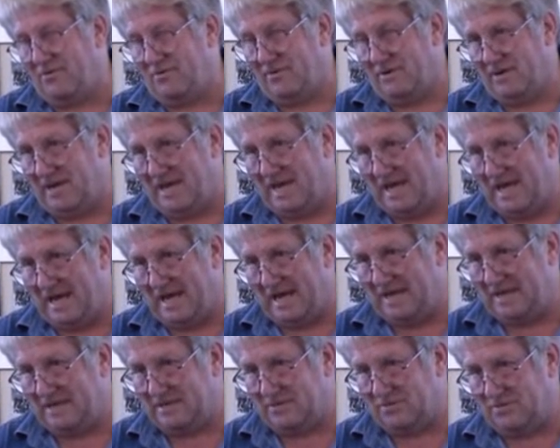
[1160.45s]
or in your
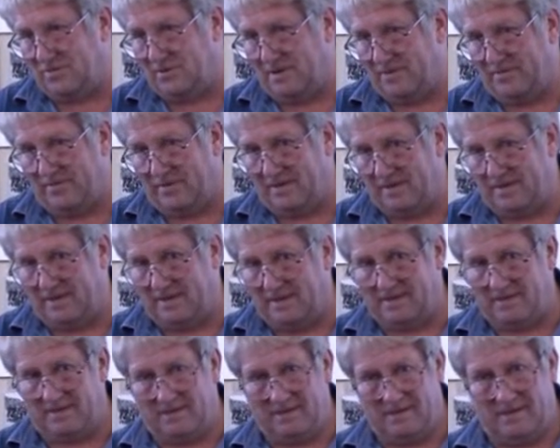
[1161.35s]
hand or anything like
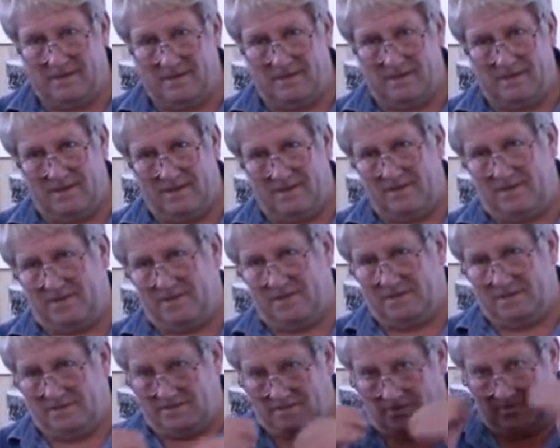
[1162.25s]
that,
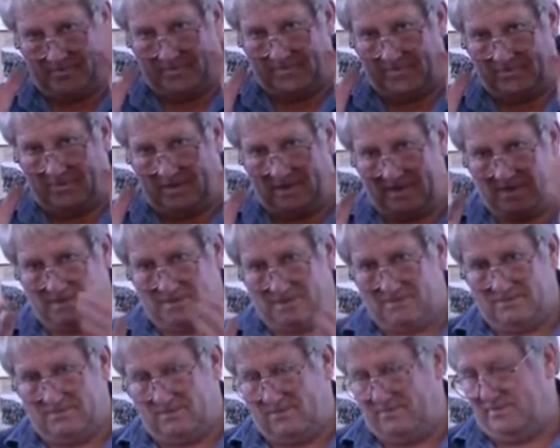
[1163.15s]
just open your eyes,
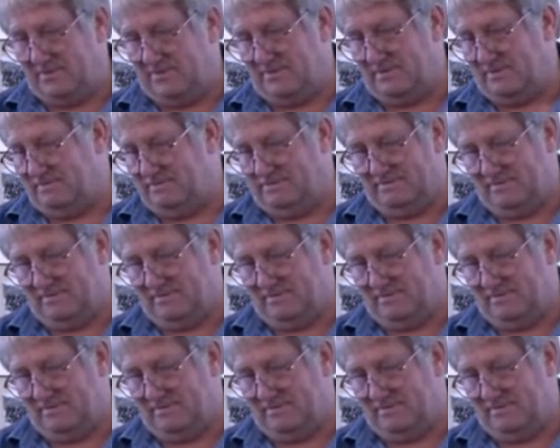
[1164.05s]
open